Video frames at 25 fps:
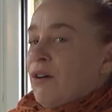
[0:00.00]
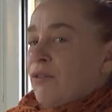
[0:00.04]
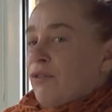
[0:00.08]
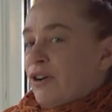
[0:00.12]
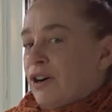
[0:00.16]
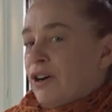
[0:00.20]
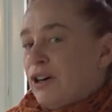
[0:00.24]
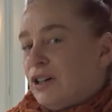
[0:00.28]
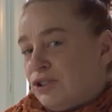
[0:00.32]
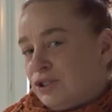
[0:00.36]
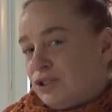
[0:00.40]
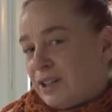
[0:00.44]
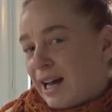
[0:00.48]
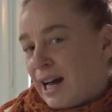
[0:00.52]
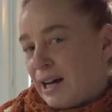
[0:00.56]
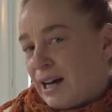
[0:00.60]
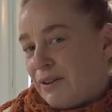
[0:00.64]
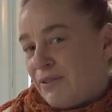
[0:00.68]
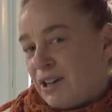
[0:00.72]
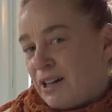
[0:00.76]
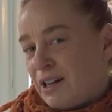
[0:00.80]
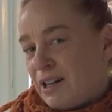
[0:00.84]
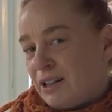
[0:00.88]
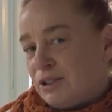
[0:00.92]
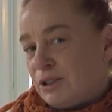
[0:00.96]
First, I
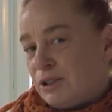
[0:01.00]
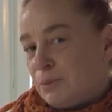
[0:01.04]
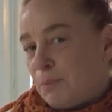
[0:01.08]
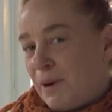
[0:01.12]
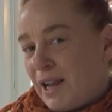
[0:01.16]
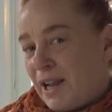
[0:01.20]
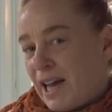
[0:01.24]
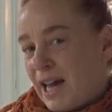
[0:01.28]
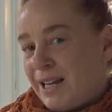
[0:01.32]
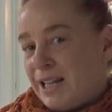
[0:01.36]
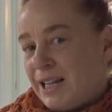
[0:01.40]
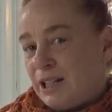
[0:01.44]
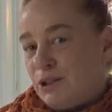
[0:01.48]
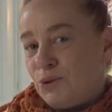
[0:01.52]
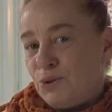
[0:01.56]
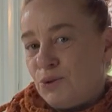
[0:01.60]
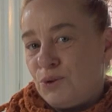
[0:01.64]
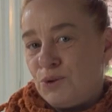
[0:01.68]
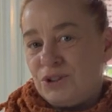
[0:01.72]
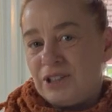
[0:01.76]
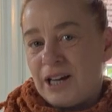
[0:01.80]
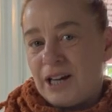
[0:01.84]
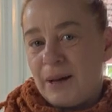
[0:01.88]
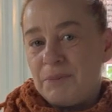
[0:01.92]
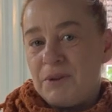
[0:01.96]
was planning to
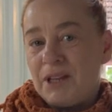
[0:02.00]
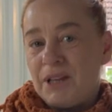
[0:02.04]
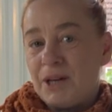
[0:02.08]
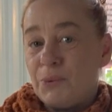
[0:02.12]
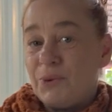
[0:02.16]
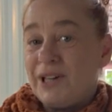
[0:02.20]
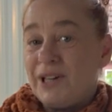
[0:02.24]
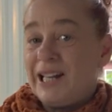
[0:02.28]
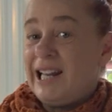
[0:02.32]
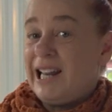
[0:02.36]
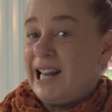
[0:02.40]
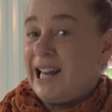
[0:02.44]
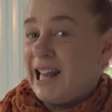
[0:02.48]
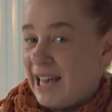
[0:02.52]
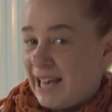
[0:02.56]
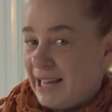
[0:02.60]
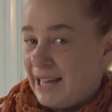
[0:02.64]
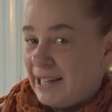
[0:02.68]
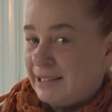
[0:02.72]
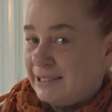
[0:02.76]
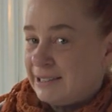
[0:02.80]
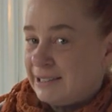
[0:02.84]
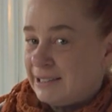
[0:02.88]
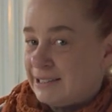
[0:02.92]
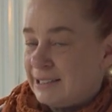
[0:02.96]
do something with
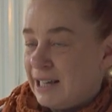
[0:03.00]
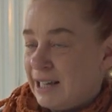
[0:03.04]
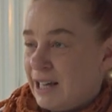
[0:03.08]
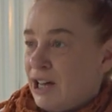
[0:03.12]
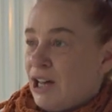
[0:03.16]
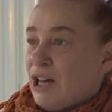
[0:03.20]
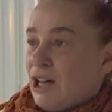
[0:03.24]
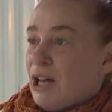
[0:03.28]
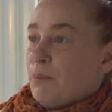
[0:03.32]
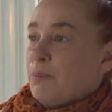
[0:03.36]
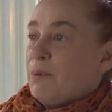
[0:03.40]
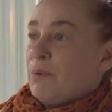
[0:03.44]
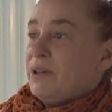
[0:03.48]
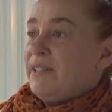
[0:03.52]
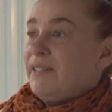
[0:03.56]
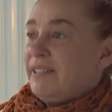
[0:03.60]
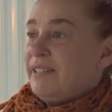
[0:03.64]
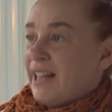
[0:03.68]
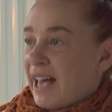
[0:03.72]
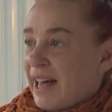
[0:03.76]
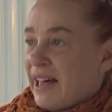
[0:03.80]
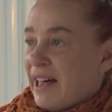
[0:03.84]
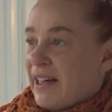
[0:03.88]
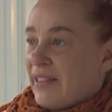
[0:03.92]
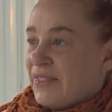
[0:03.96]
lace, but
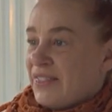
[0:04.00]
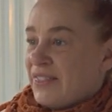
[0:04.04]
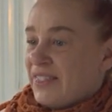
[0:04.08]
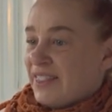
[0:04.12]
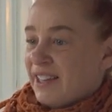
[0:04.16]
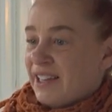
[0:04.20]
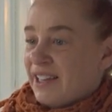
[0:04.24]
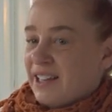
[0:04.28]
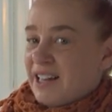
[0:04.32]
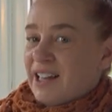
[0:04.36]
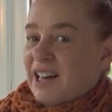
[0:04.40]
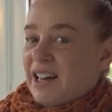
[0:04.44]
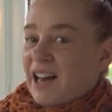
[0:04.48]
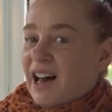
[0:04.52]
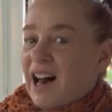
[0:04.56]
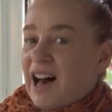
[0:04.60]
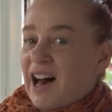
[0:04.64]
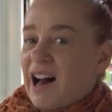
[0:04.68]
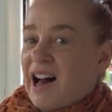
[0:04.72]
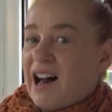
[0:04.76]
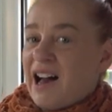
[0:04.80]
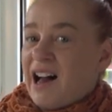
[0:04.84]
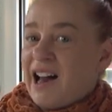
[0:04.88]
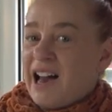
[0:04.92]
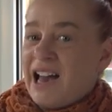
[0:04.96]
then
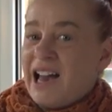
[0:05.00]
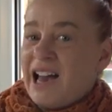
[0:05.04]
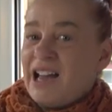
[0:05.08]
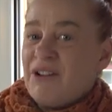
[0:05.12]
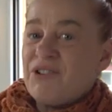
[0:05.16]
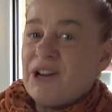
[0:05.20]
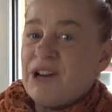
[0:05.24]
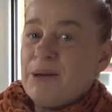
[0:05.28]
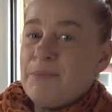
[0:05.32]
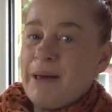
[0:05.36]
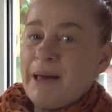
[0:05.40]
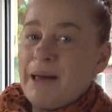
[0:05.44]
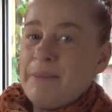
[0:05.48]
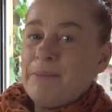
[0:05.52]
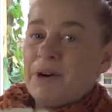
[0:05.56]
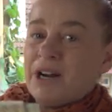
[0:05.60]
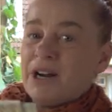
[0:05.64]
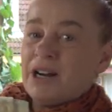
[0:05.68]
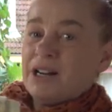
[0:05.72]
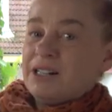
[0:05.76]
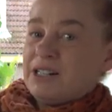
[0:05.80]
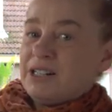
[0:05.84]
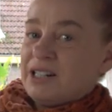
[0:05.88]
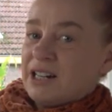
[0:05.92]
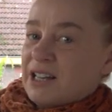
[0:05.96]
I
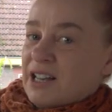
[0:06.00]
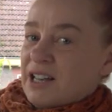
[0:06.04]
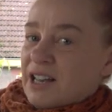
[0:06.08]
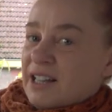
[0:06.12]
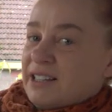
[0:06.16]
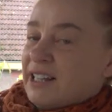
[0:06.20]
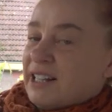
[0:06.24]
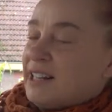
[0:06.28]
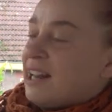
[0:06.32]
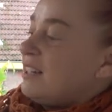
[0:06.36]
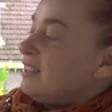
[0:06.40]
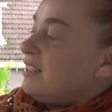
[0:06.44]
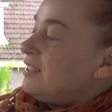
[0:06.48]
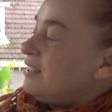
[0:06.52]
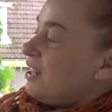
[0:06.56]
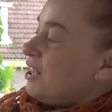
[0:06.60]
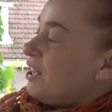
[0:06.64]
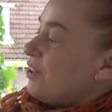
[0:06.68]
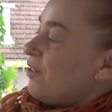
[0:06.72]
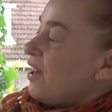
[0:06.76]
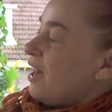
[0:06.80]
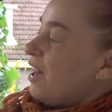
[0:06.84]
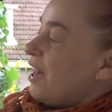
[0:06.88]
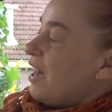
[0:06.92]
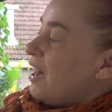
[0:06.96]
remembered that I
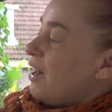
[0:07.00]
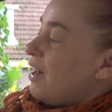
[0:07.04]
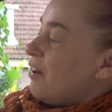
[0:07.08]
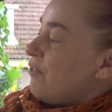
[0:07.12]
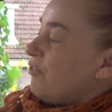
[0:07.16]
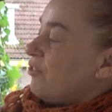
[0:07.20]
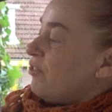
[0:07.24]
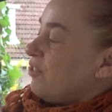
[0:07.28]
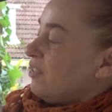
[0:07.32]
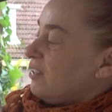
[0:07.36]
still have